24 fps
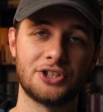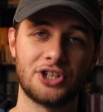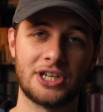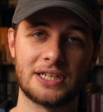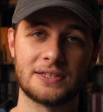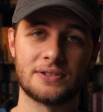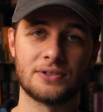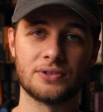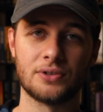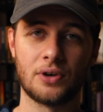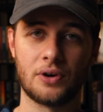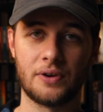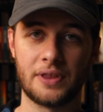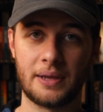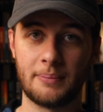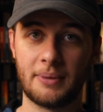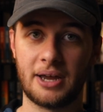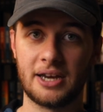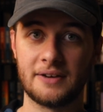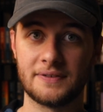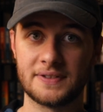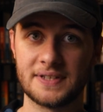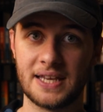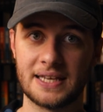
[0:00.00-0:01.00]
chances are they
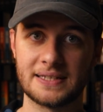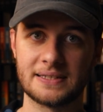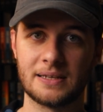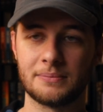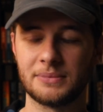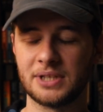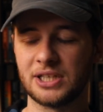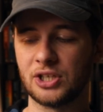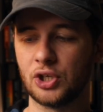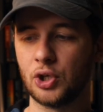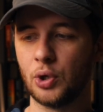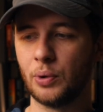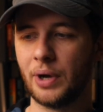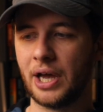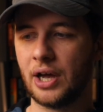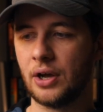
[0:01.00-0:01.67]
might have set something new